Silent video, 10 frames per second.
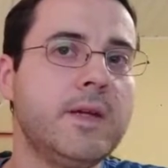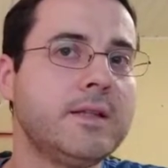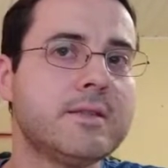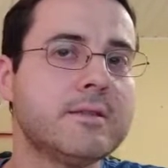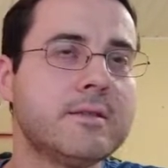
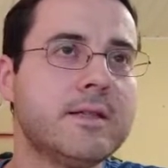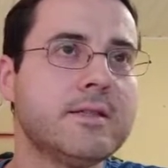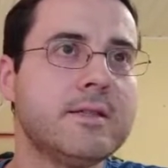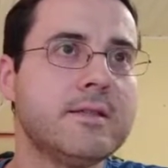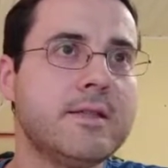It's
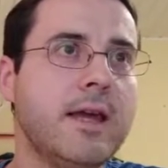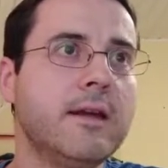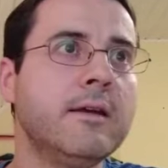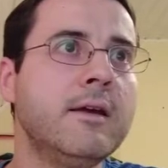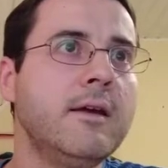
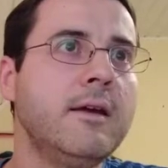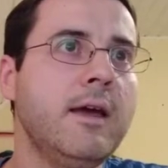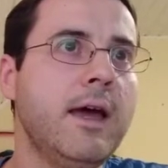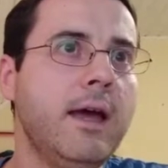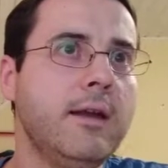insane.
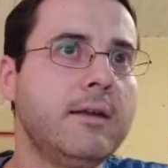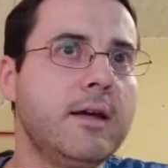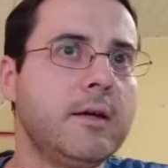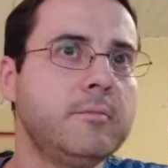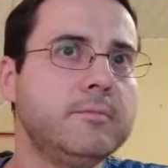And
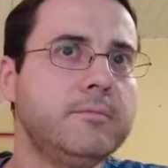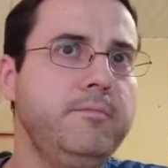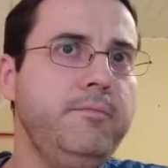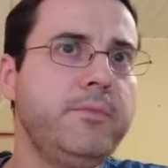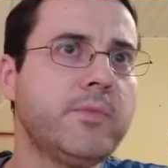
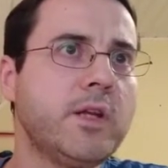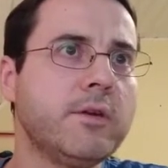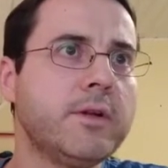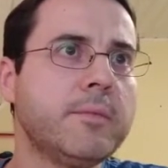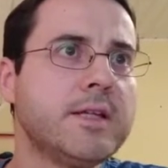
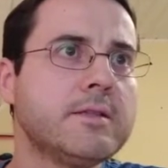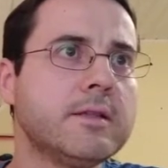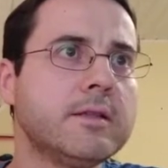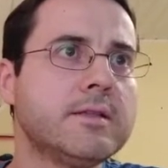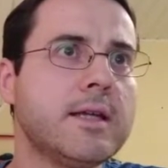they're
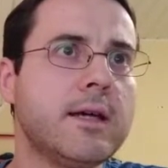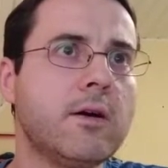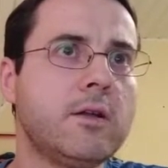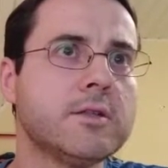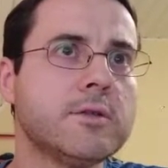basically saying
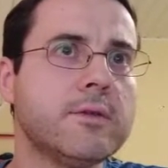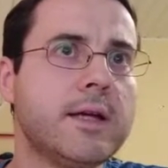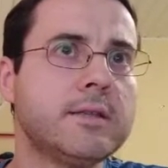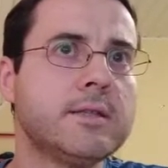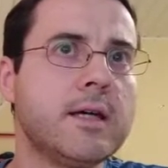also
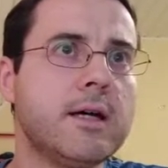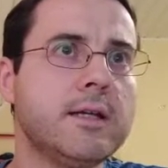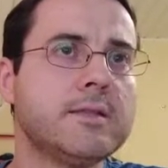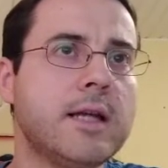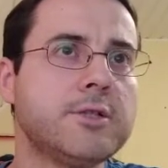that
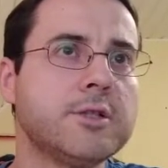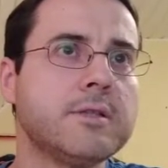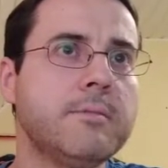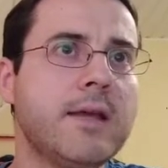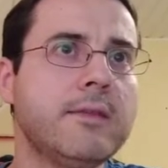it's not
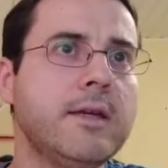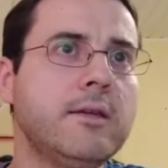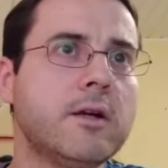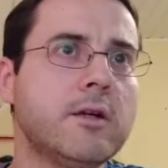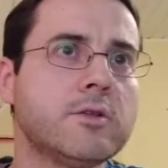just the
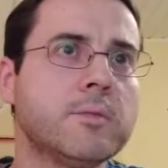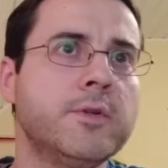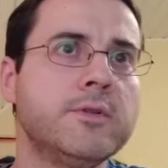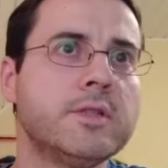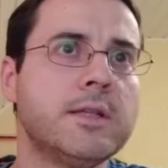methane, they're also
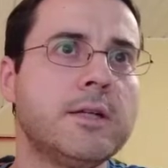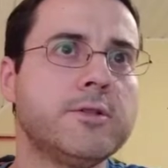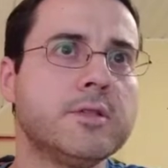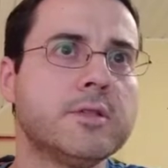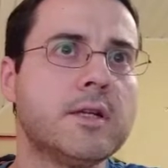producing
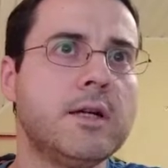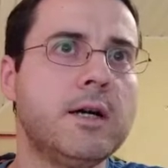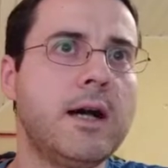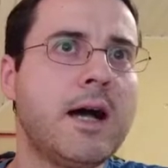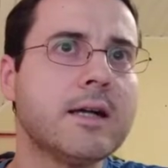nitrous
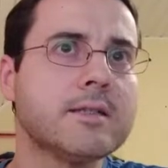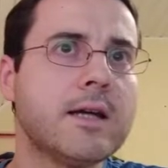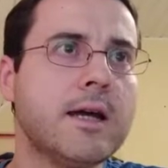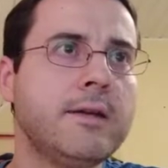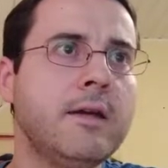
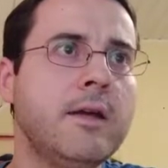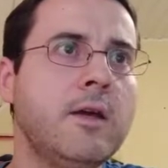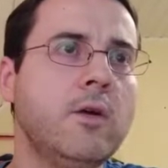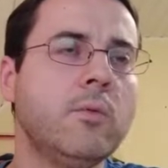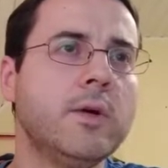oxide,
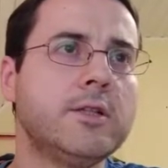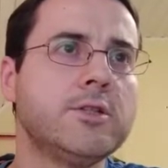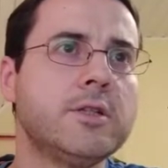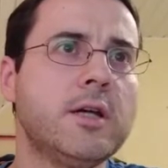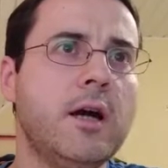
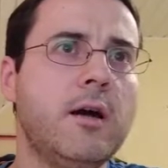which